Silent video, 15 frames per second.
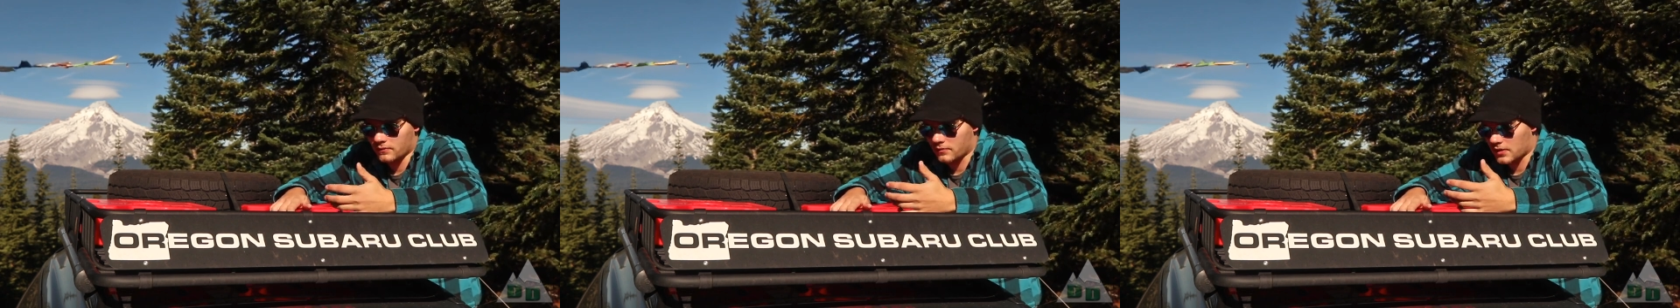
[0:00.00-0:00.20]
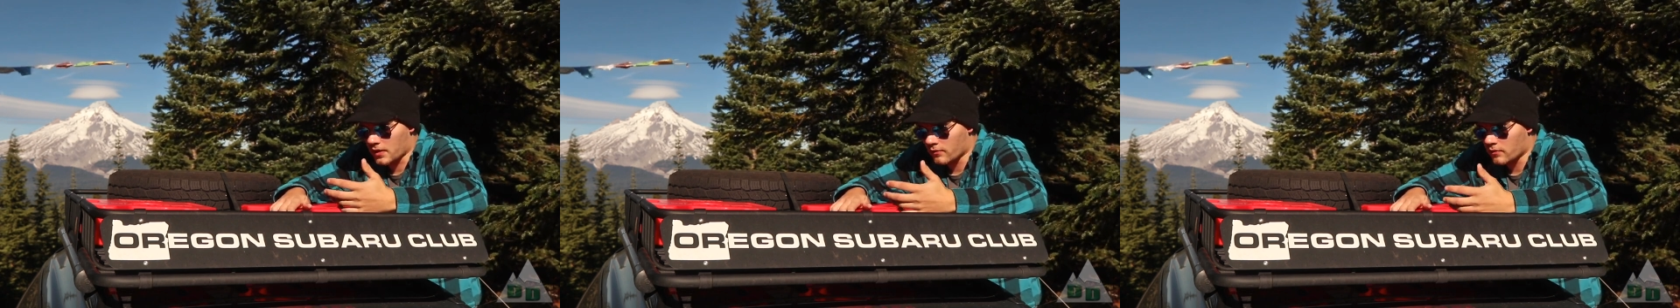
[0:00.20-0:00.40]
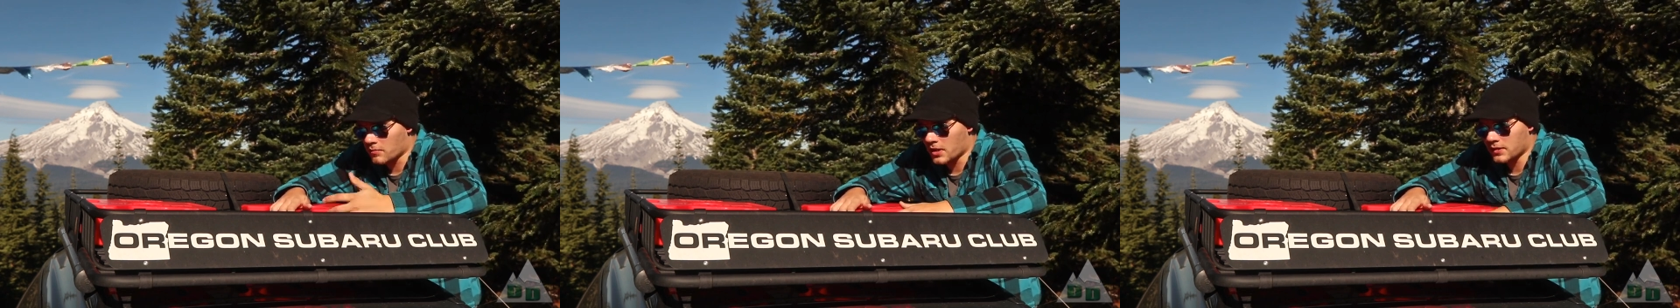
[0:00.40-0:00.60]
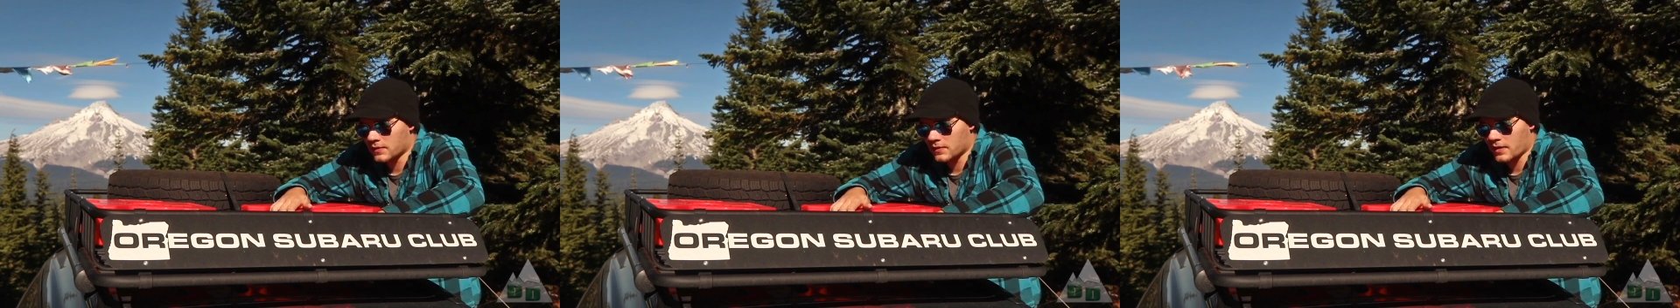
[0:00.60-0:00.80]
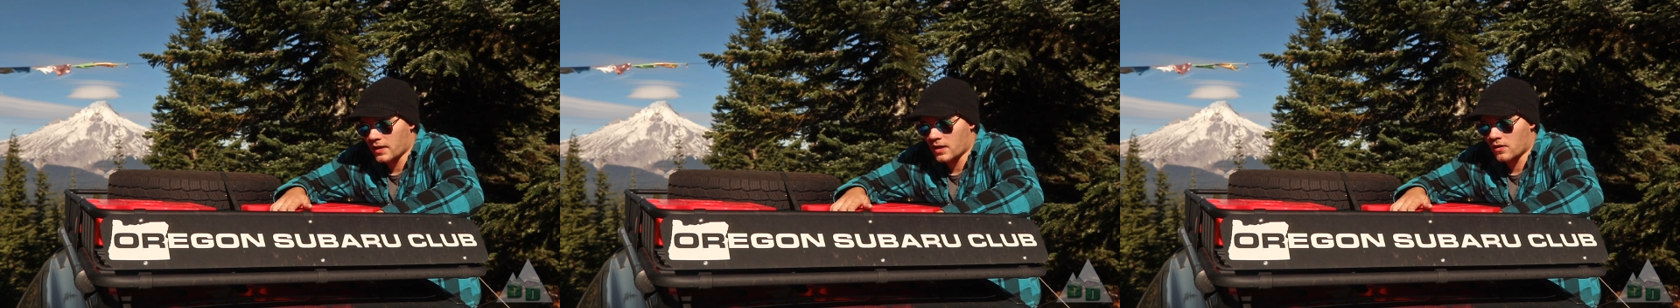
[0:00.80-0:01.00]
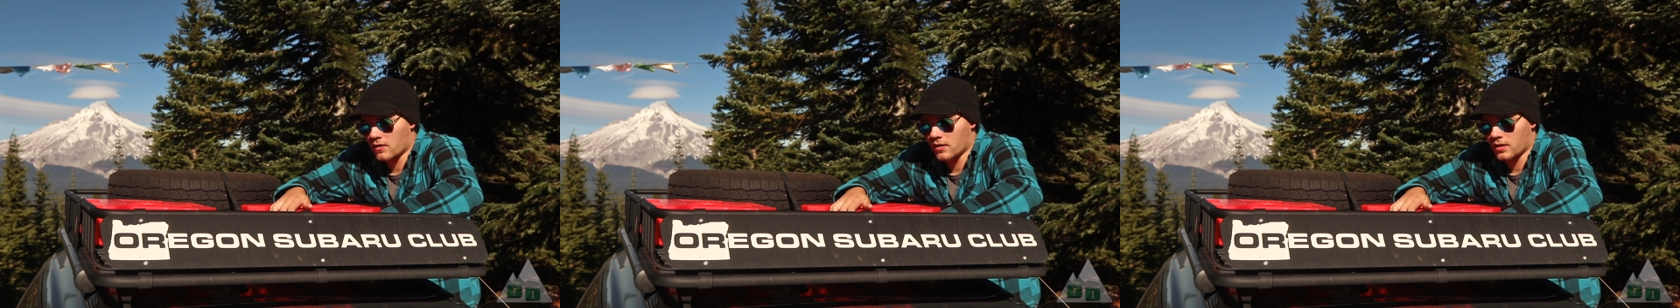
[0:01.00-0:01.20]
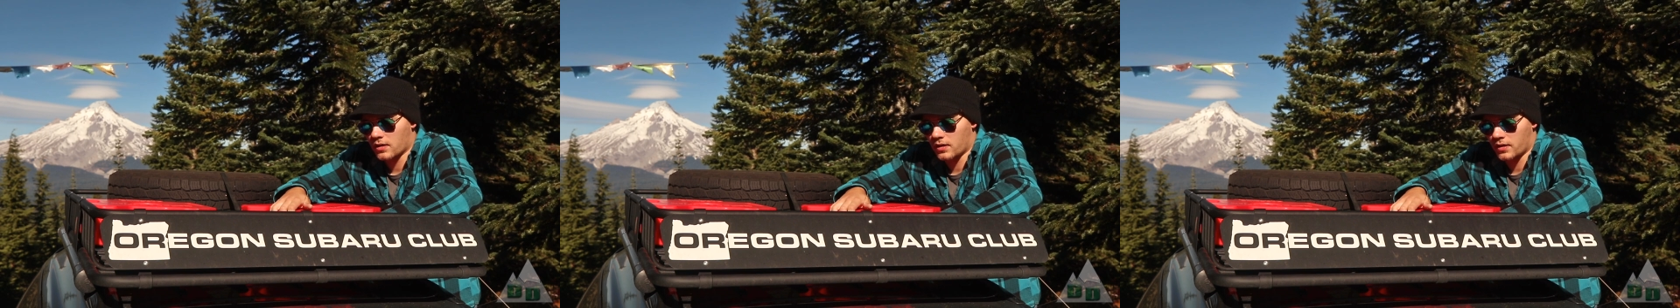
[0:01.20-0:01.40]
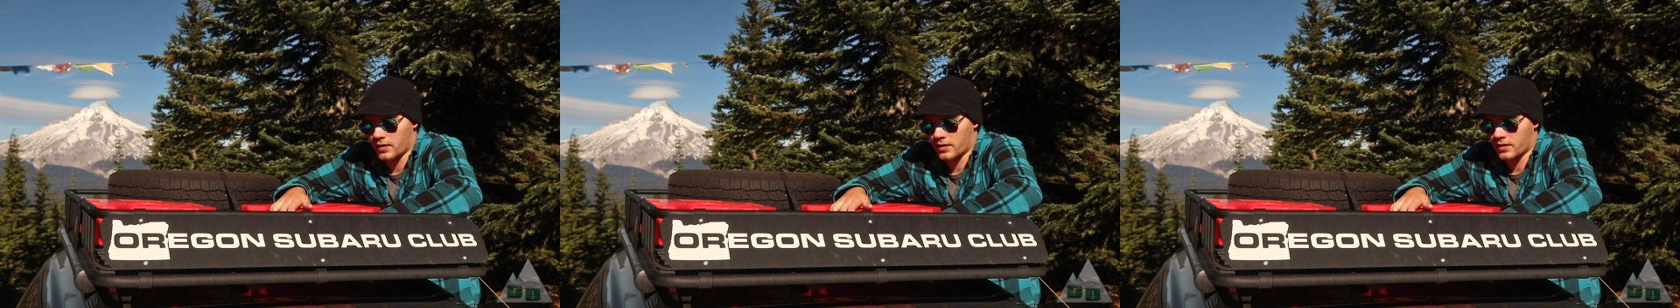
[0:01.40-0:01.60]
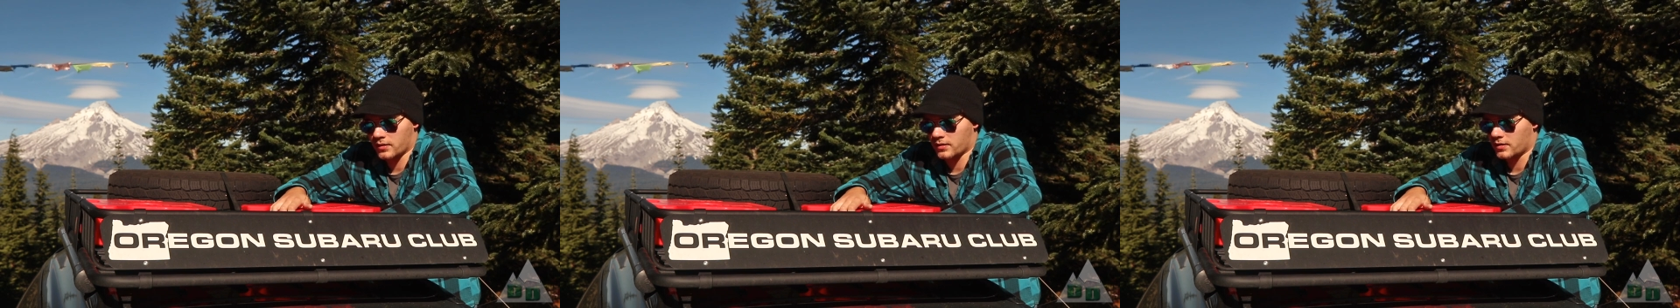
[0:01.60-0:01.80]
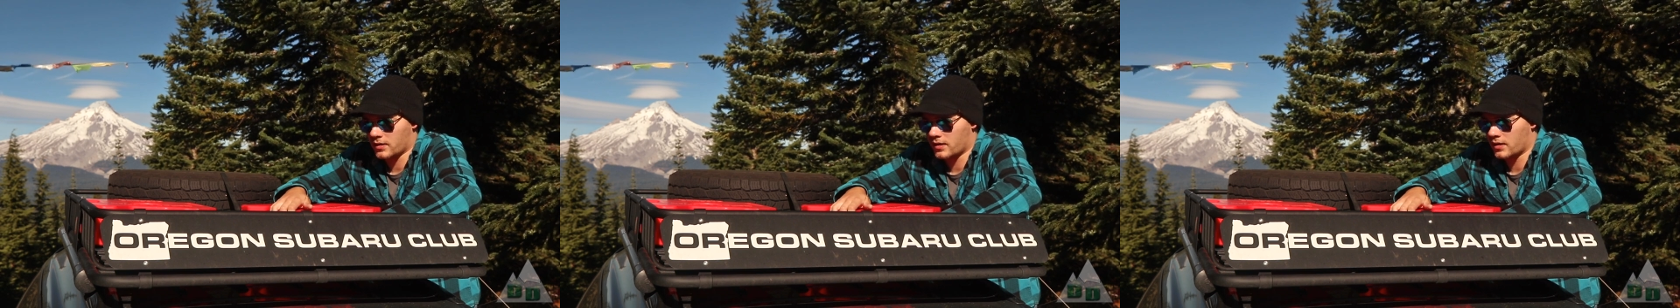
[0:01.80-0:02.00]
several months now
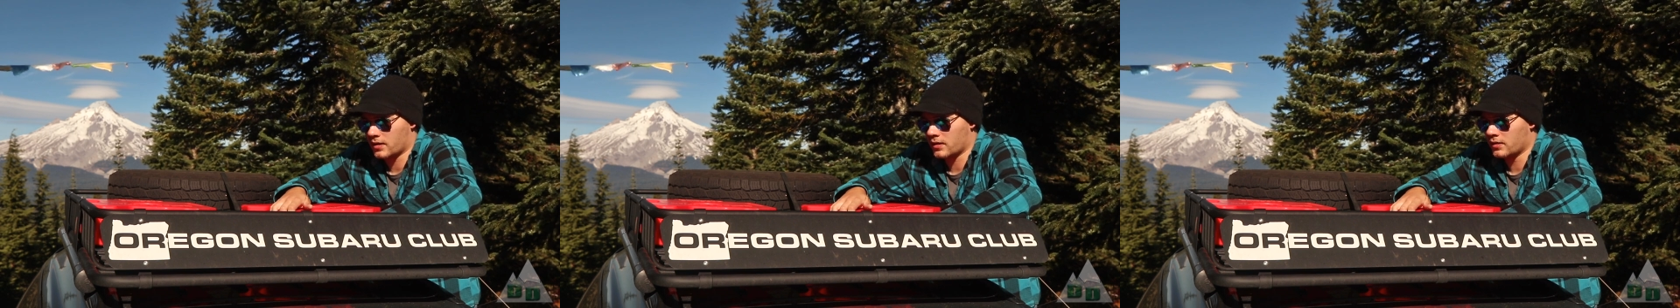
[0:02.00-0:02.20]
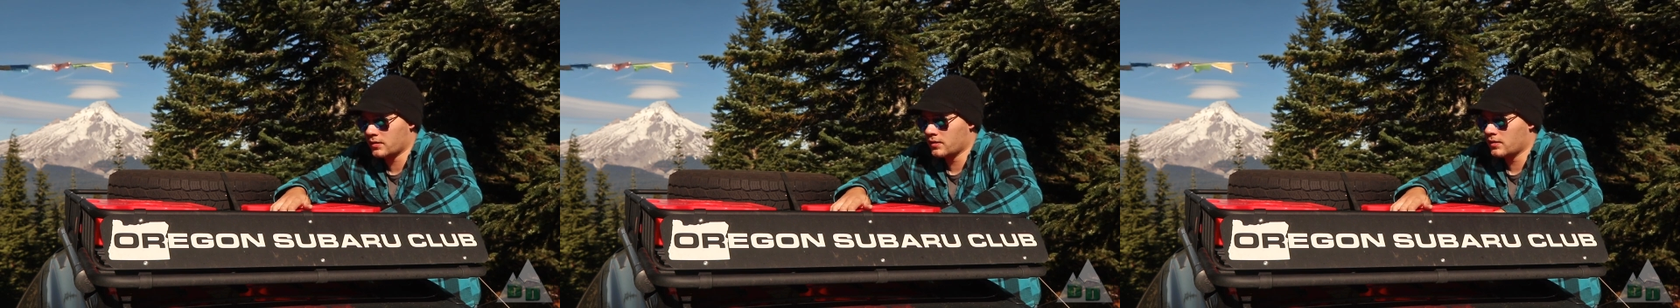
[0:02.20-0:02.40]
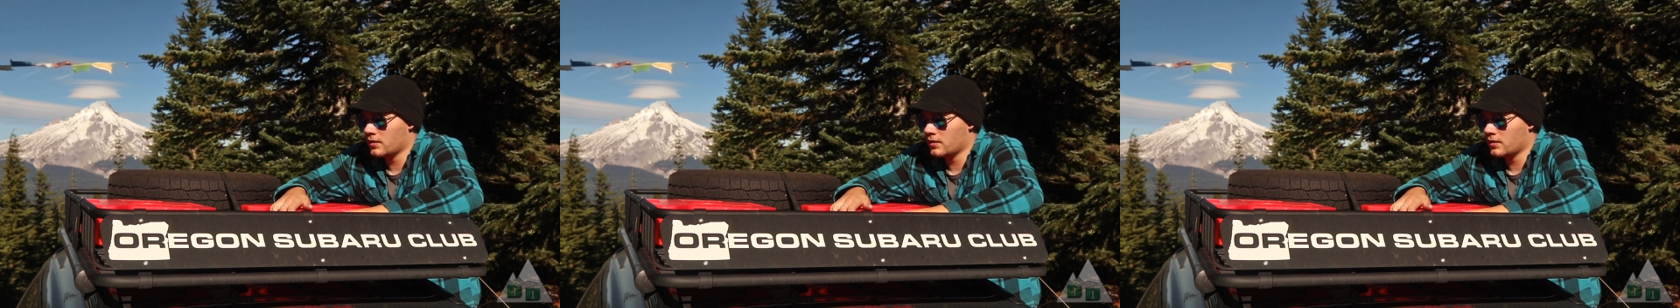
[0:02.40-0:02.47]
and uh,